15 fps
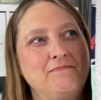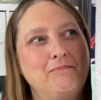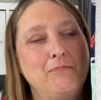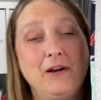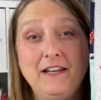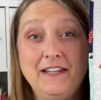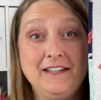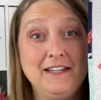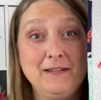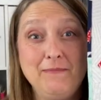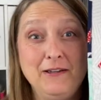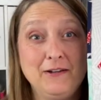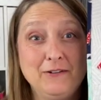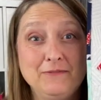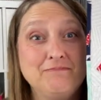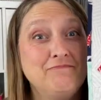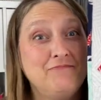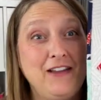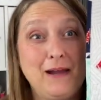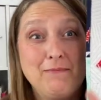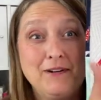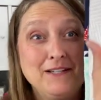Bonnie and Camille
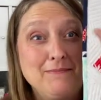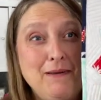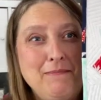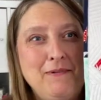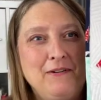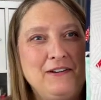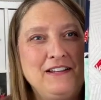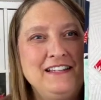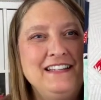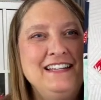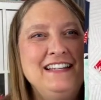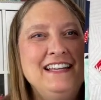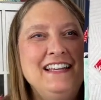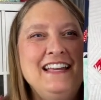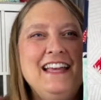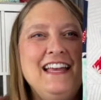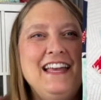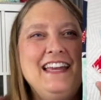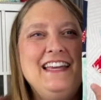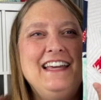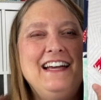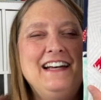fabrics by Moda.
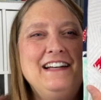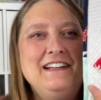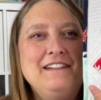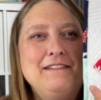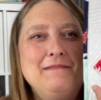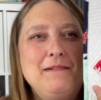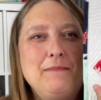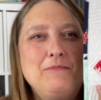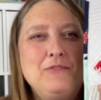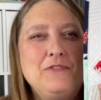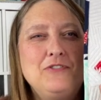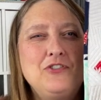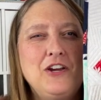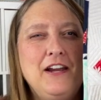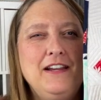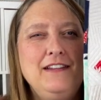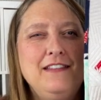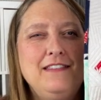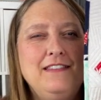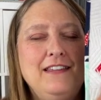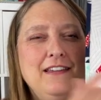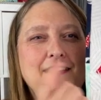I'm trying
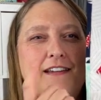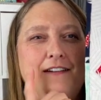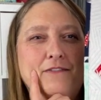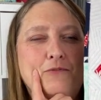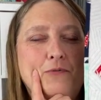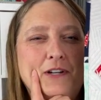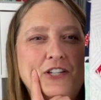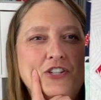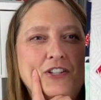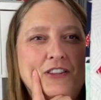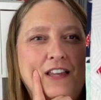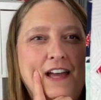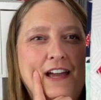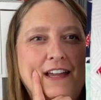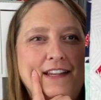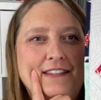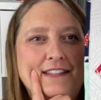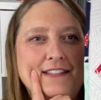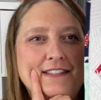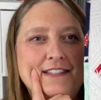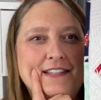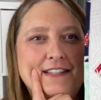to think of which line
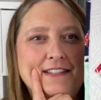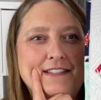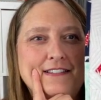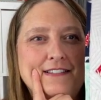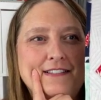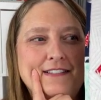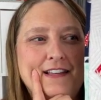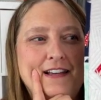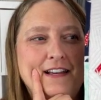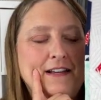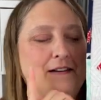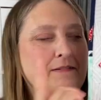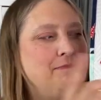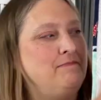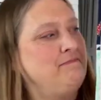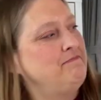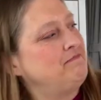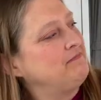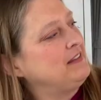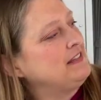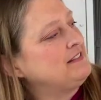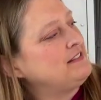this is.
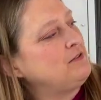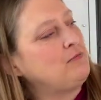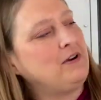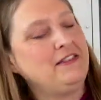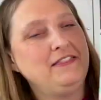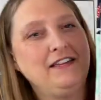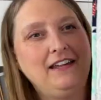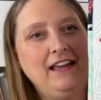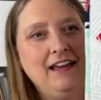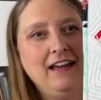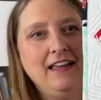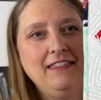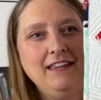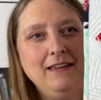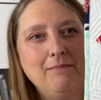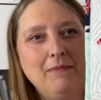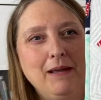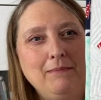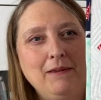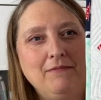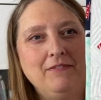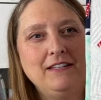It's the one that, I think it
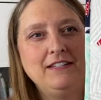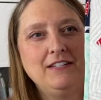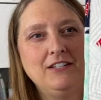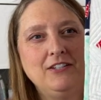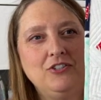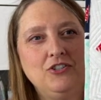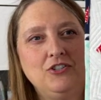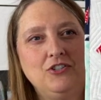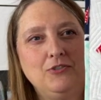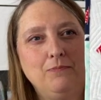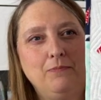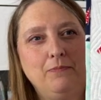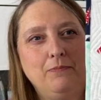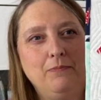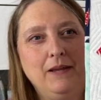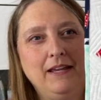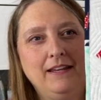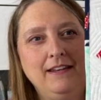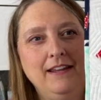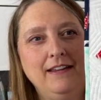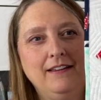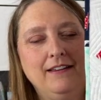might be Vintage
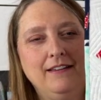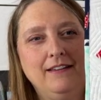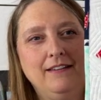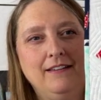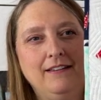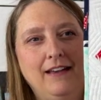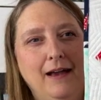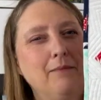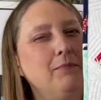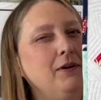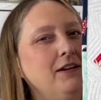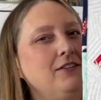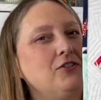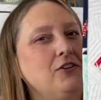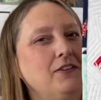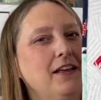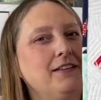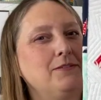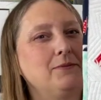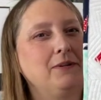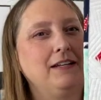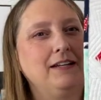Picnic. I'm pretty sure
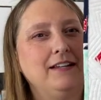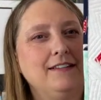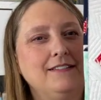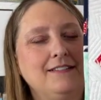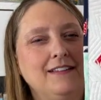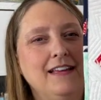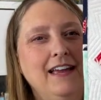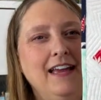that's what it is.